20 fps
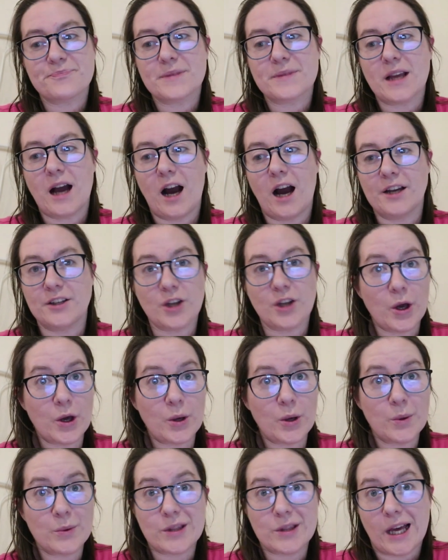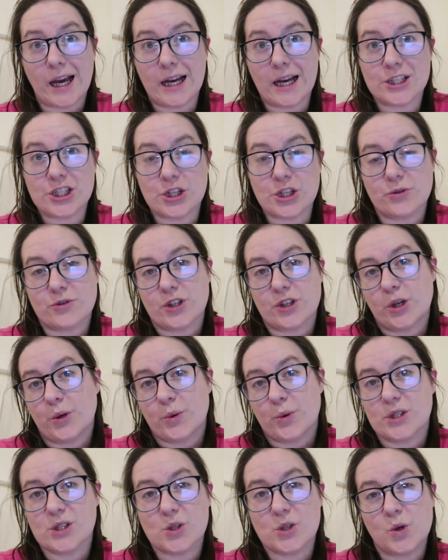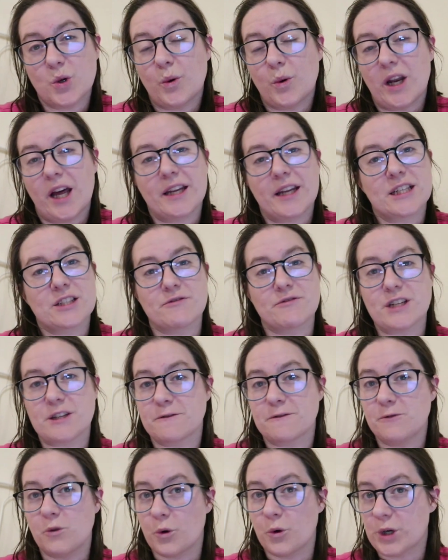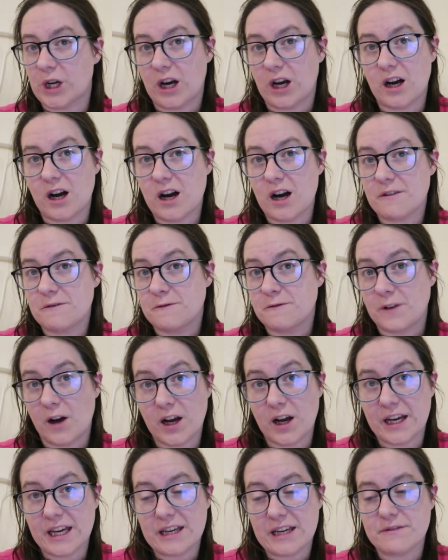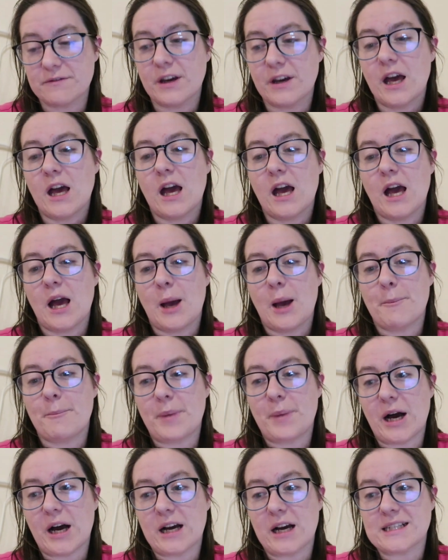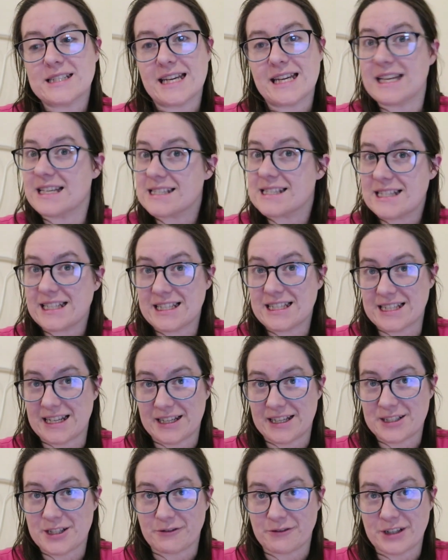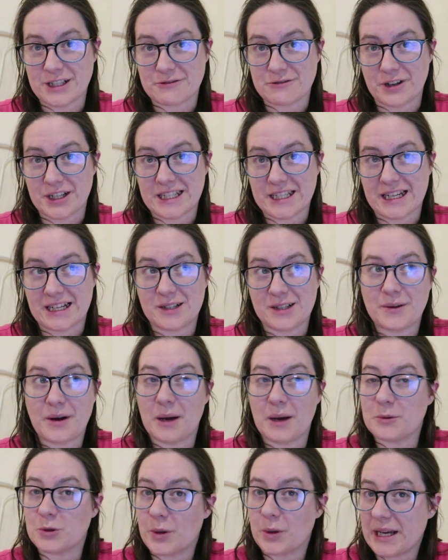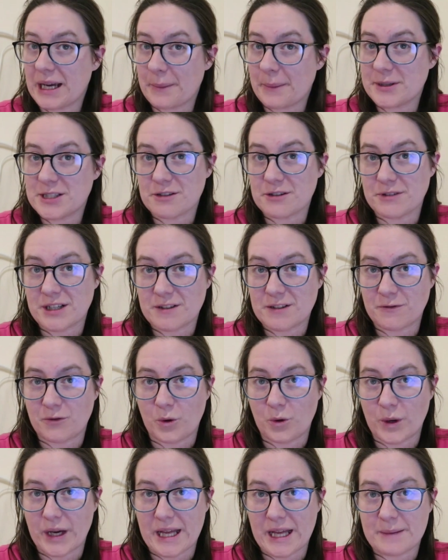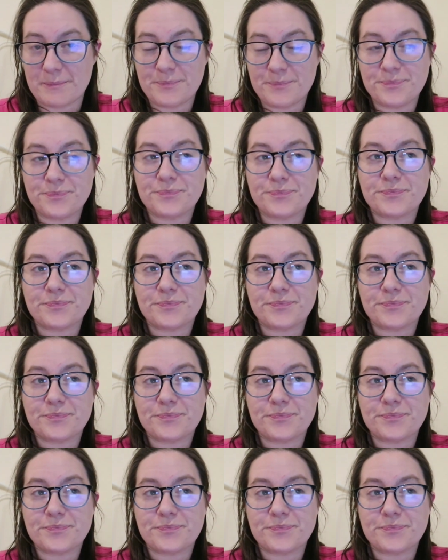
I know that children who are at school learning to read at 4.5, 5, but he doesn't need to learn to read right now. I'm quite happy to read for him